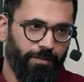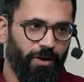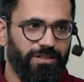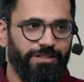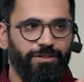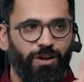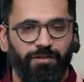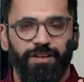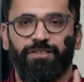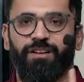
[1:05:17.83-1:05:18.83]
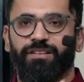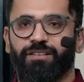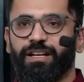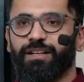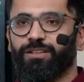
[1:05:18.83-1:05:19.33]
Policy is always
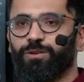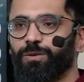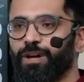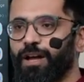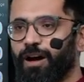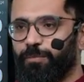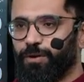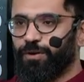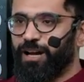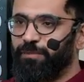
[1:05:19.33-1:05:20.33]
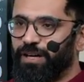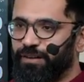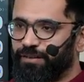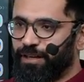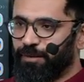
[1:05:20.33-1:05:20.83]
translated through a program and
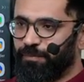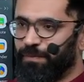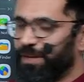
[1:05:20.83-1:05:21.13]
a scheme.